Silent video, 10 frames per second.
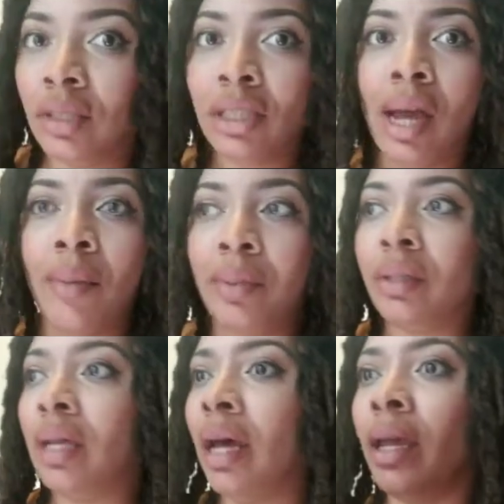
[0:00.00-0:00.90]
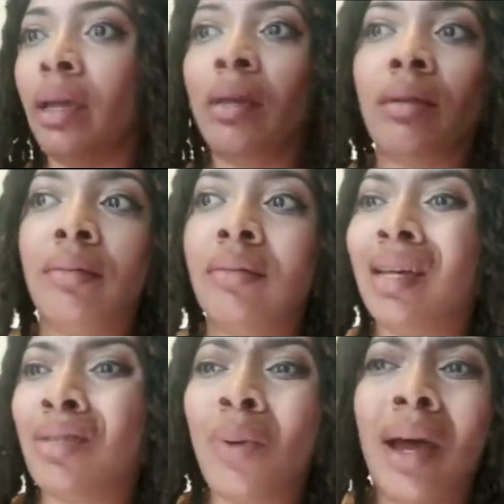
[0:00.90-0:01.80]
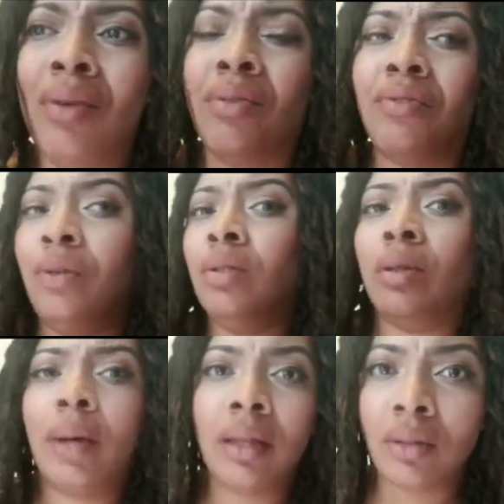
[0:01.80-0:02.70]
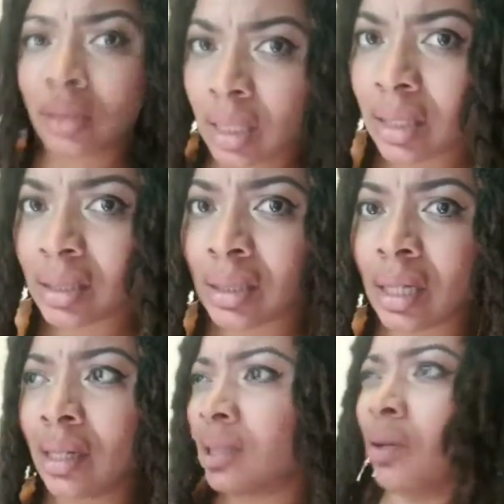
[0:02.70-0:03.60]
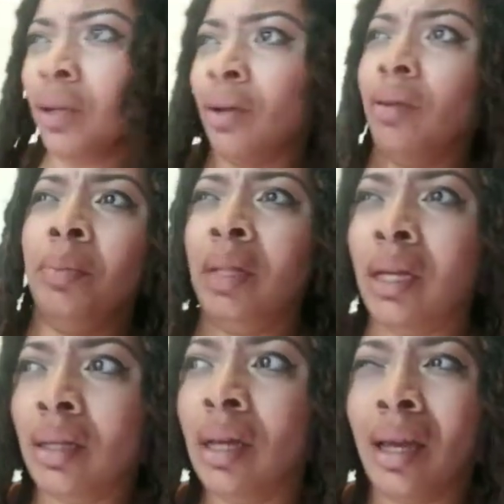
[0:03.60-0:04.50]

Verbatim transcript: shopper like that's why I refused to buy those tickets to San Antonio on the plane.